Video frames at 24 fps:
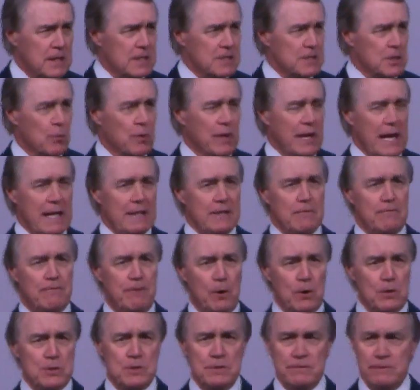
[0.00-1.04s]
So we had the
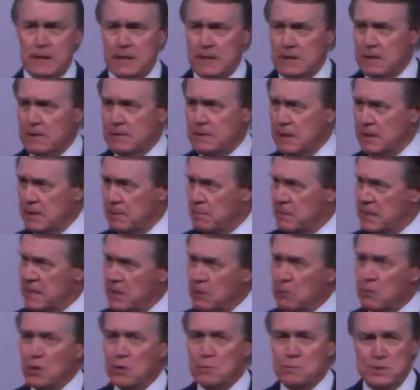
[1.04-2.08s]
first event, a
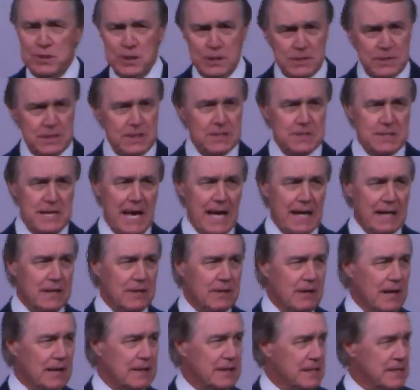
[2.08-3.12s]
meeting room just exactly
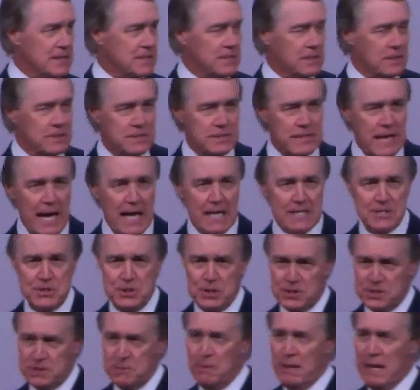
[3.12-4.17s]
like this, a size
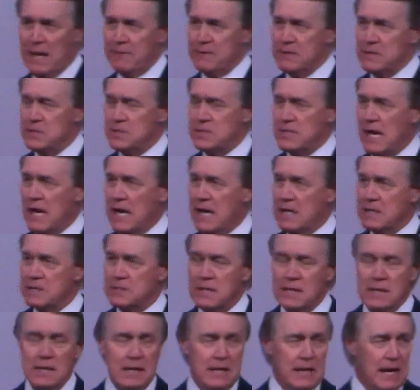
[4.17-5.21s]
just about this size.